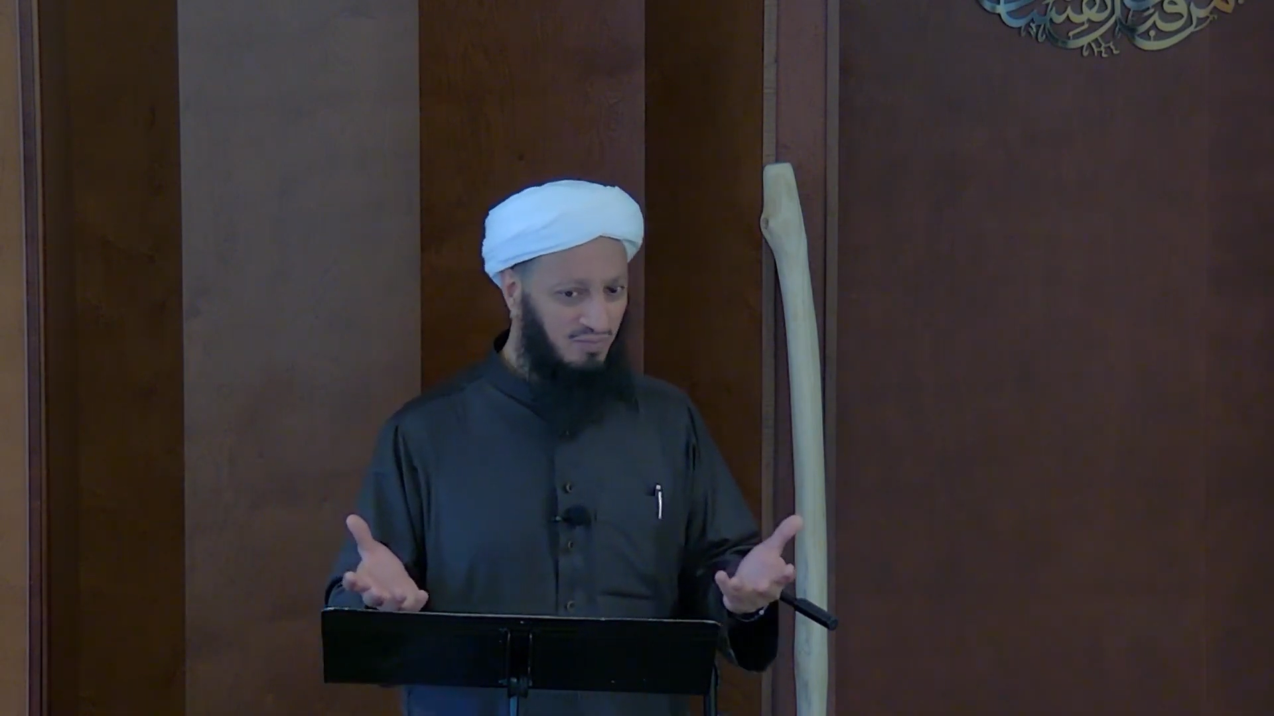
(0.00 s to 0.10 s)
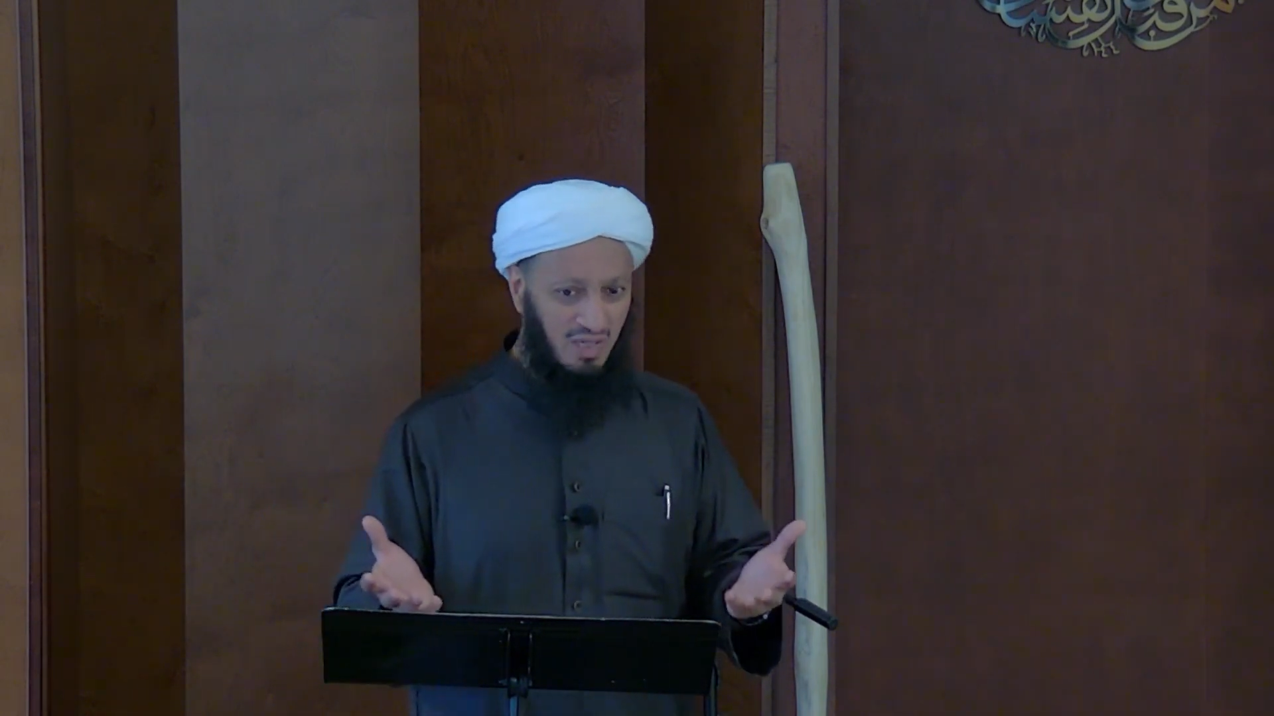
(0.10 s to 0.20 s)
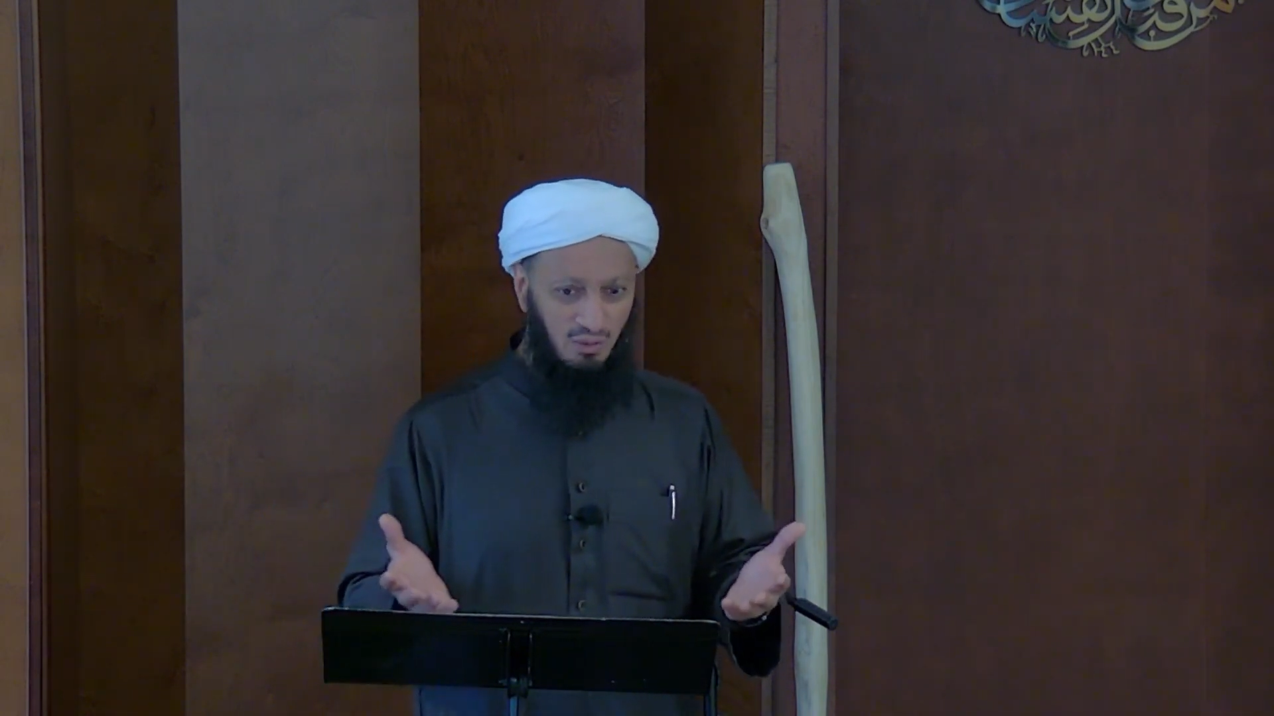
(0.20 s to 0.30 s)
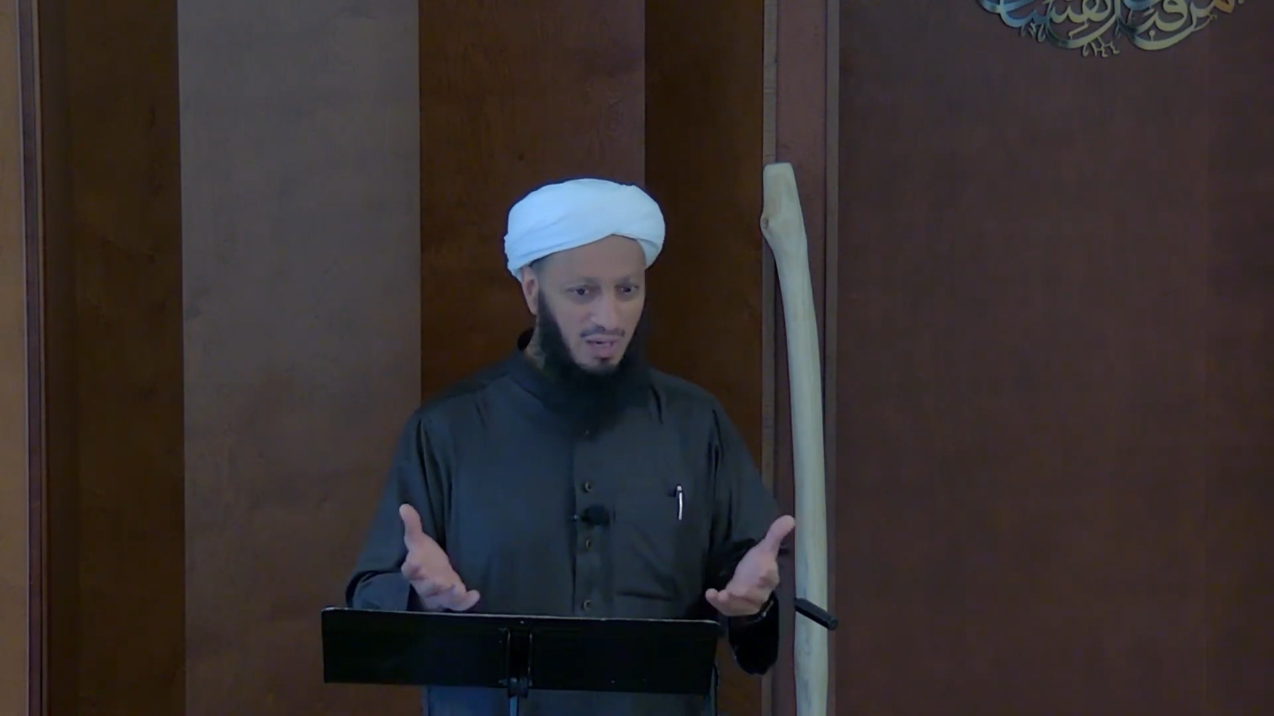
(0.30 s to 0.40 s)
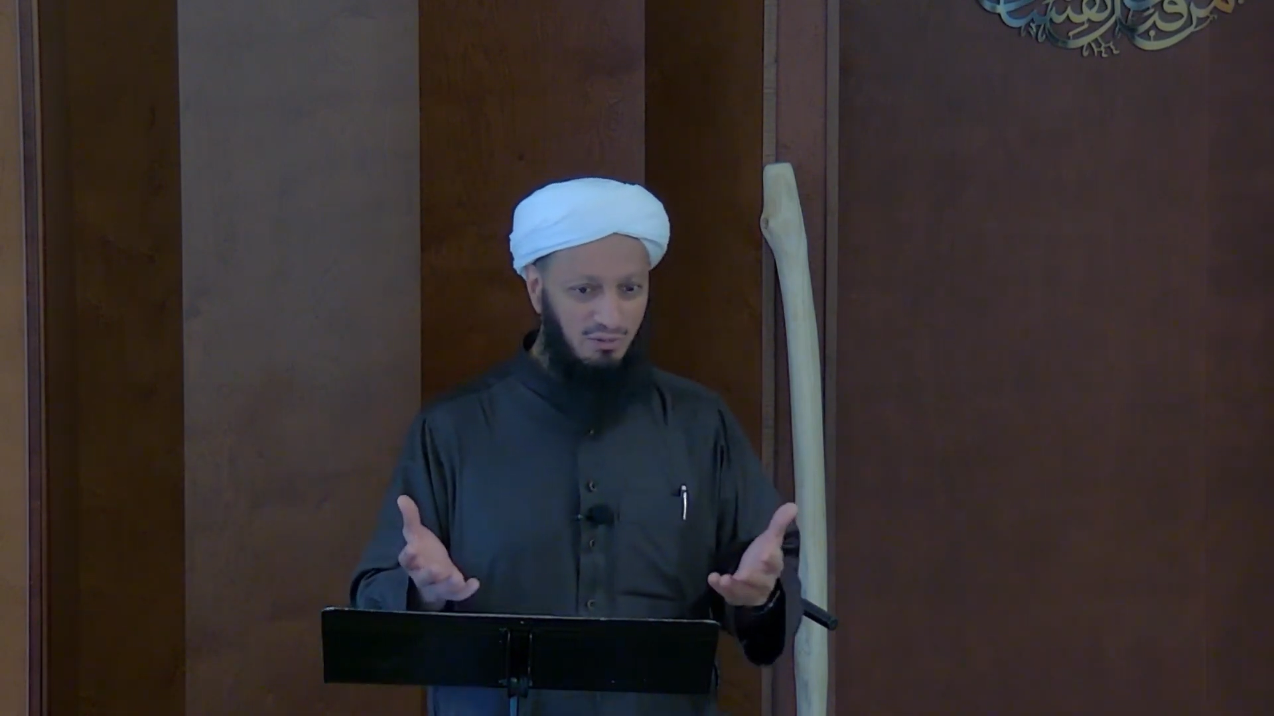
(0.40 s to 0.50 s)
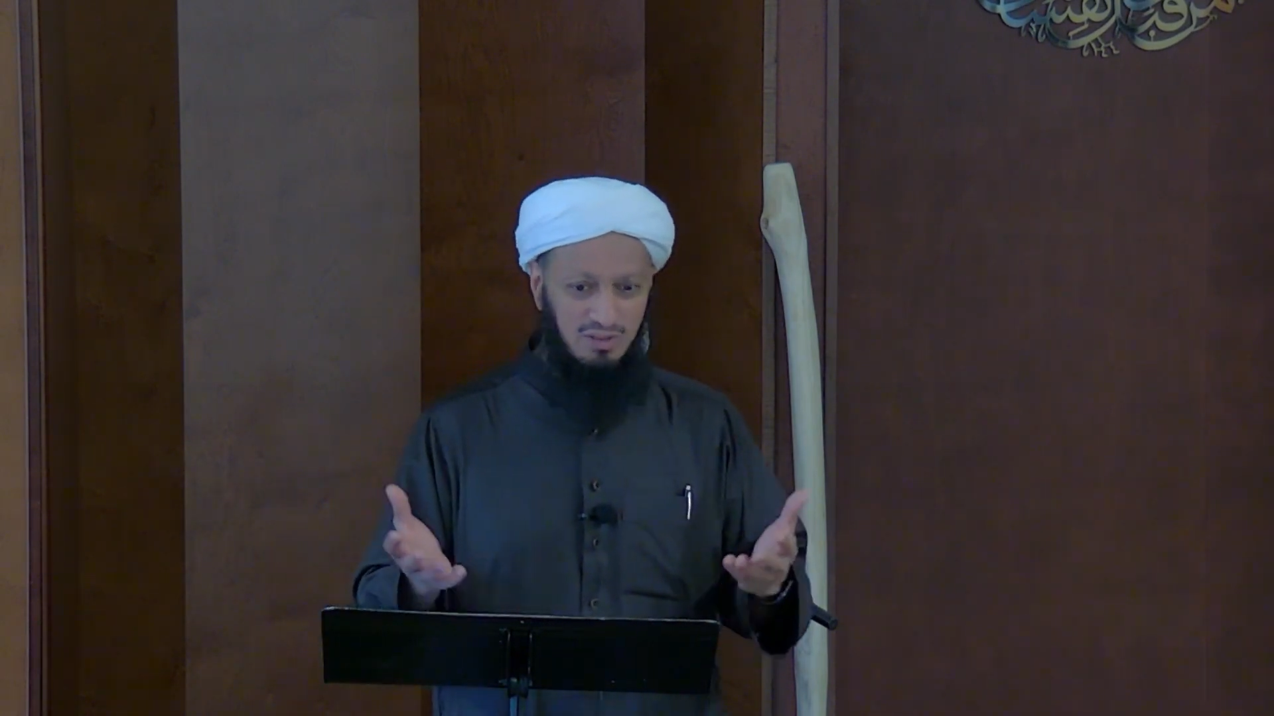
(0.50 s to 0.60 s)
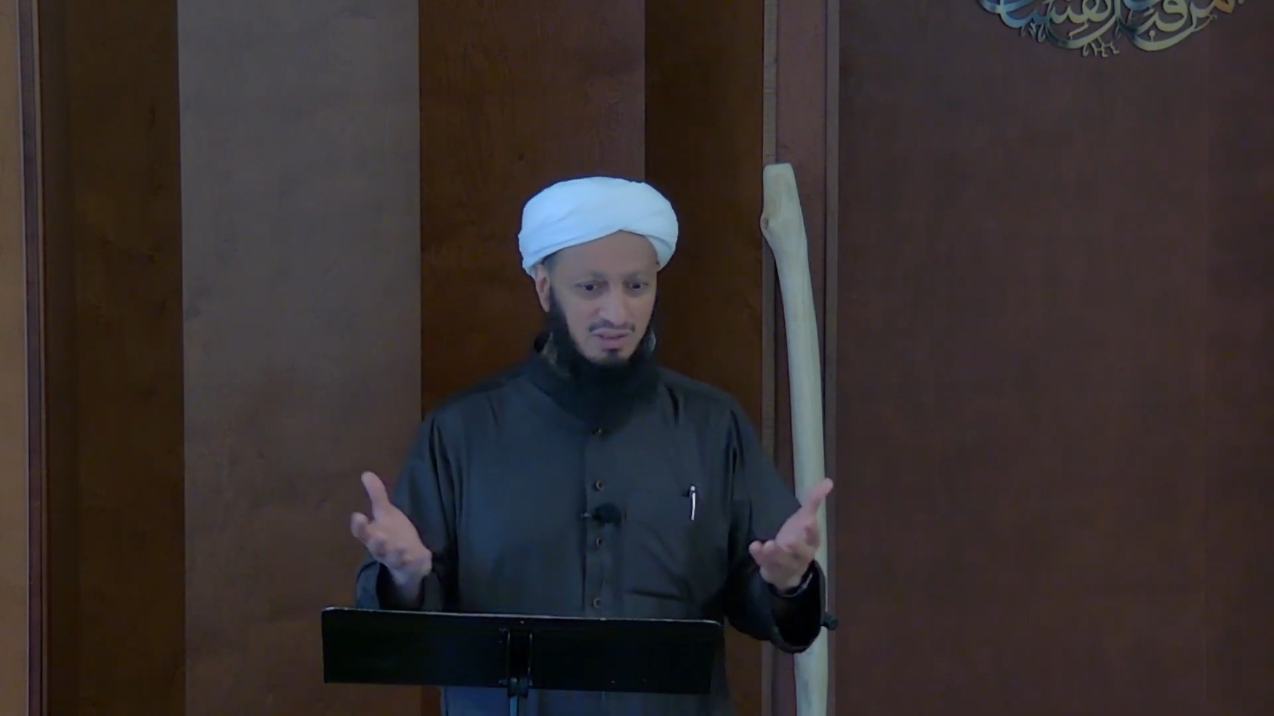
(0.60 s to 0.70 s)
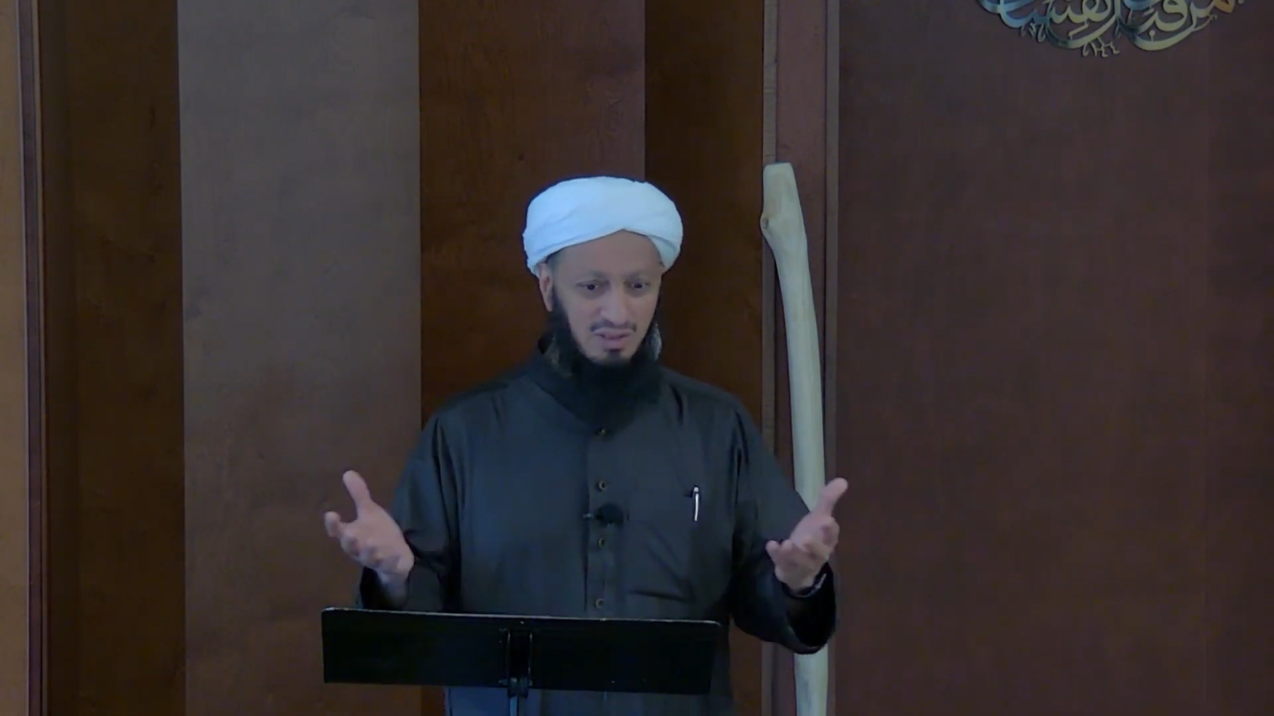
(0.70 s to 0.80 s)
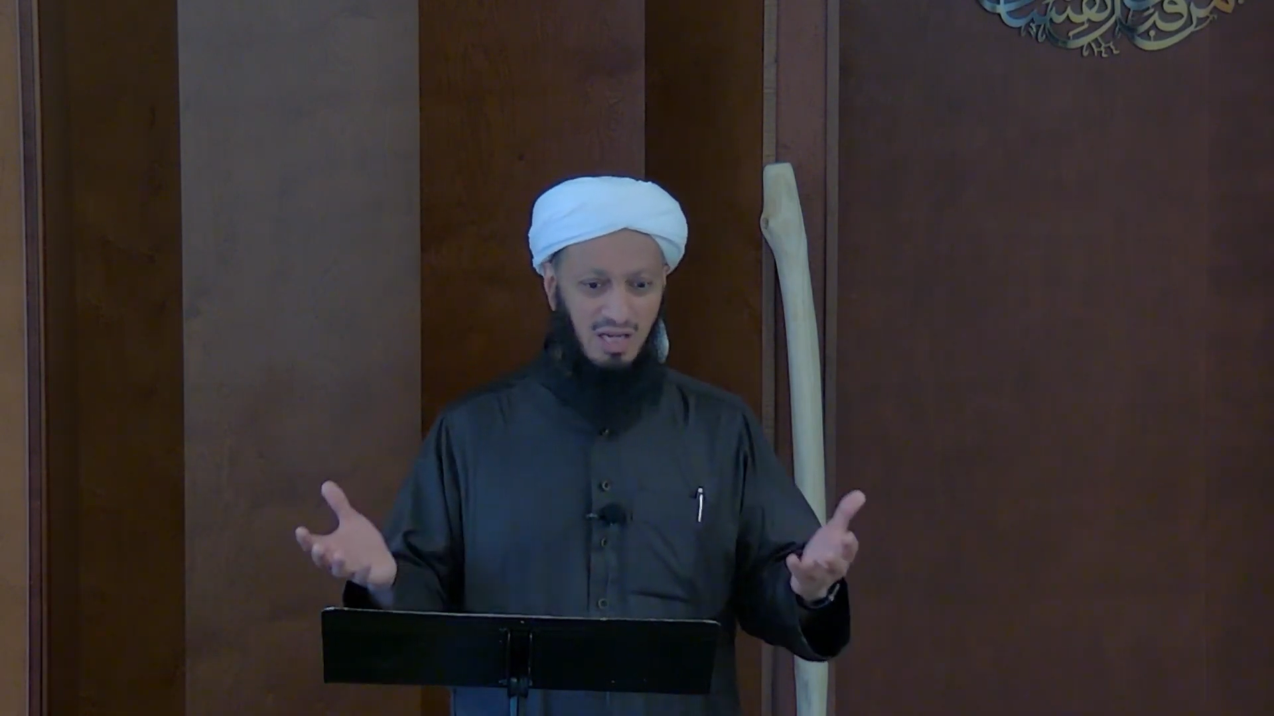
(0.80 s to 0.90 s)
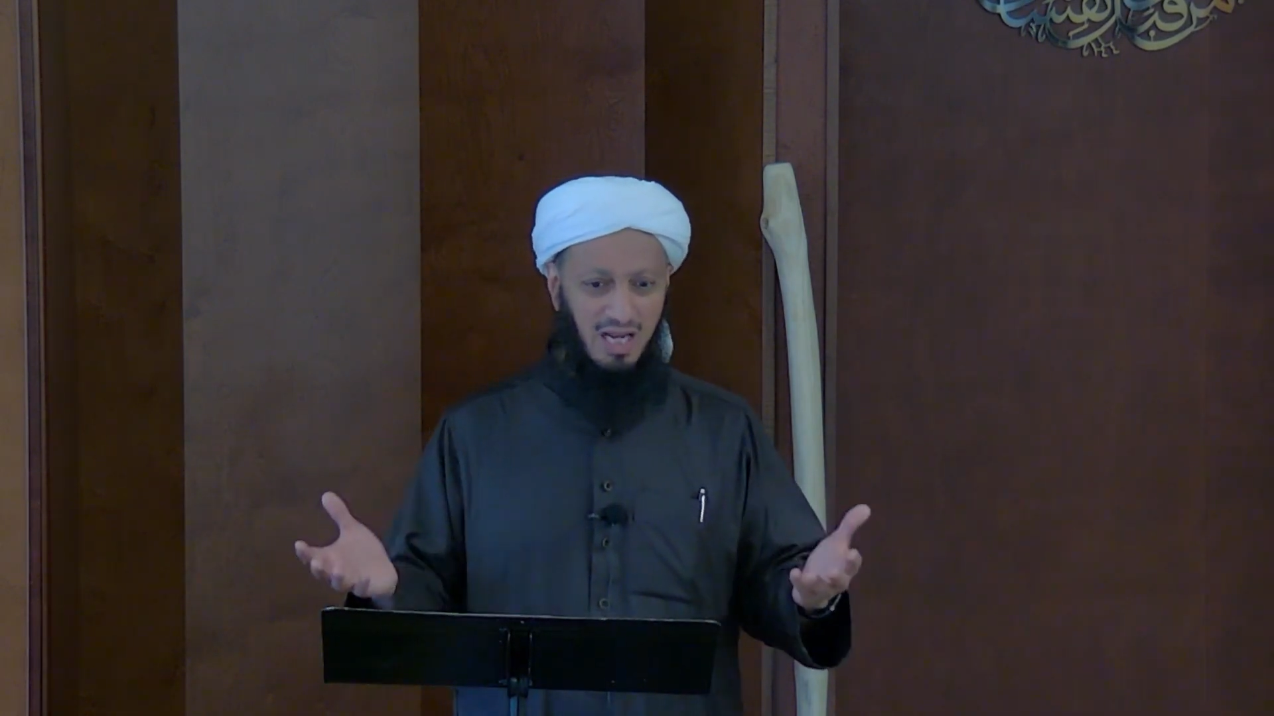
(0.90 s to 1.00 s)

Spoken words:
And how is it going